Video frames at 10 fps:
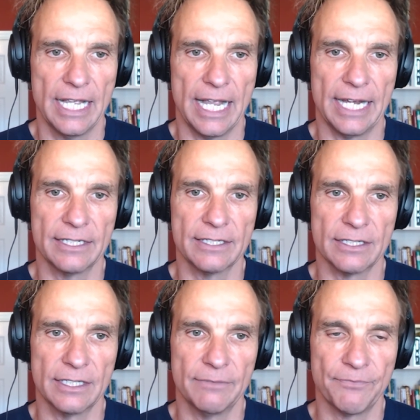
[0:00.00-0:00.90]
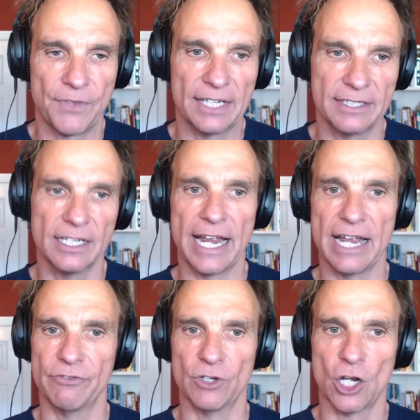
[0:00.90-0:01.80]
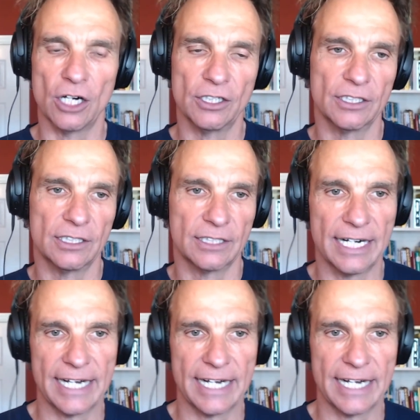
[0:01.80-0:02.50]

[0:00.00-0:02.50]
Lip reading: And ideally, I have a locker, right?